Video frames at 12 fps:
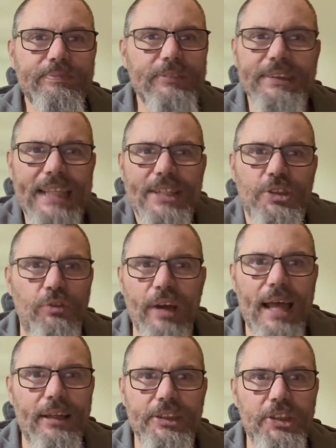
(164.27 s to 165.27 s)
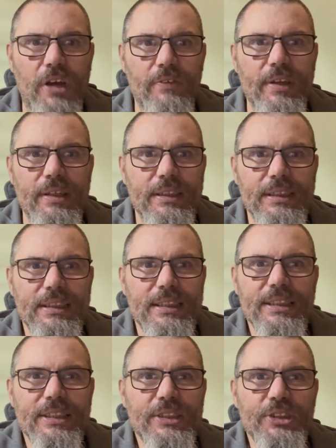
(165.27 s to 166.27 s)
That's the reality of it.
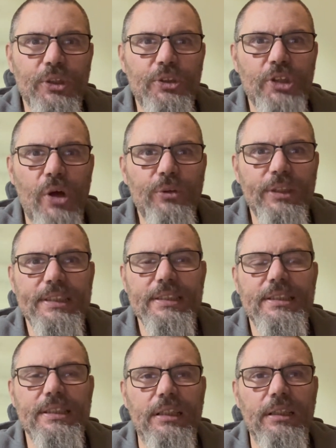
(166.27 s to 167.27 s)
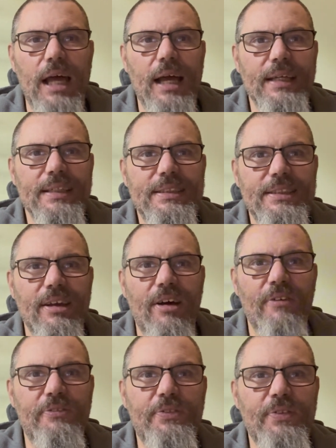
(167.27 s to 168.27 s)
So don't listen to the lies
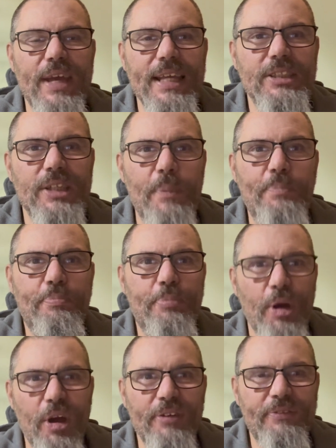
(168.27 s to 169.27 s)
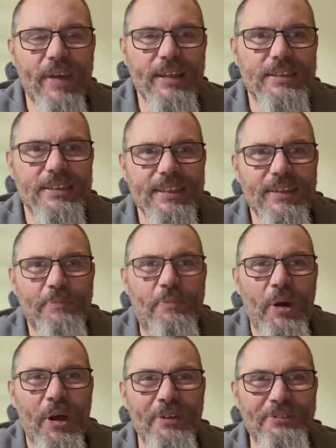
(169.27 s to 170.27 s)
of it's a perfect
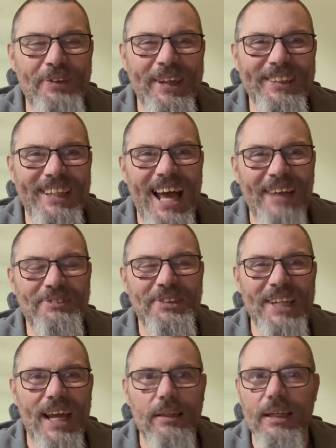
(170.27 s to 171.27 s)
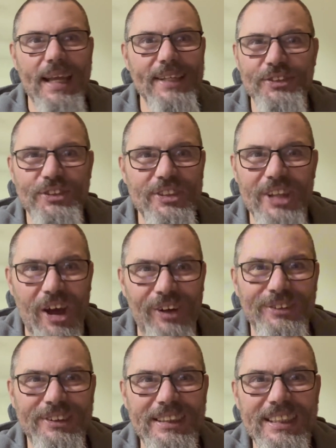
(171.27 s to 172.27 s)
lifestyle. It's
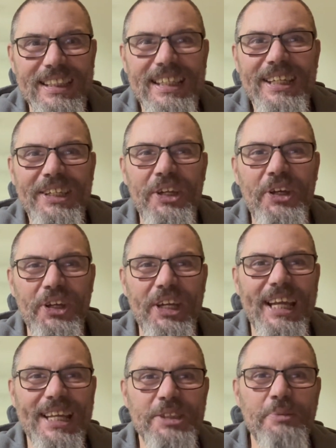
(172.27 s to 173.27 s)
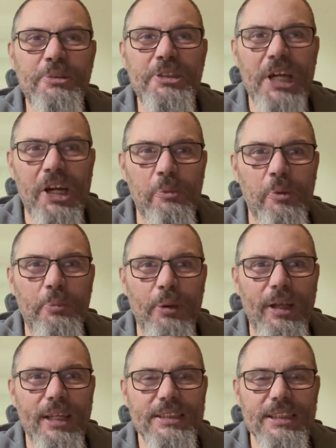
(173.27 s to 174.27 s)
not. You're going to get some terrible
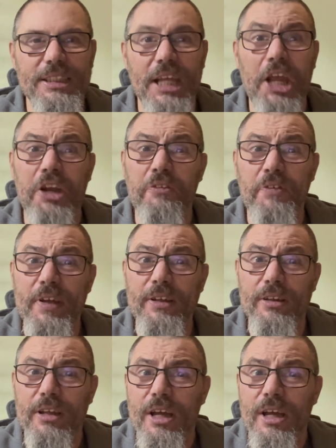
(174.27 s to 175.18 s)
places. You're going to feel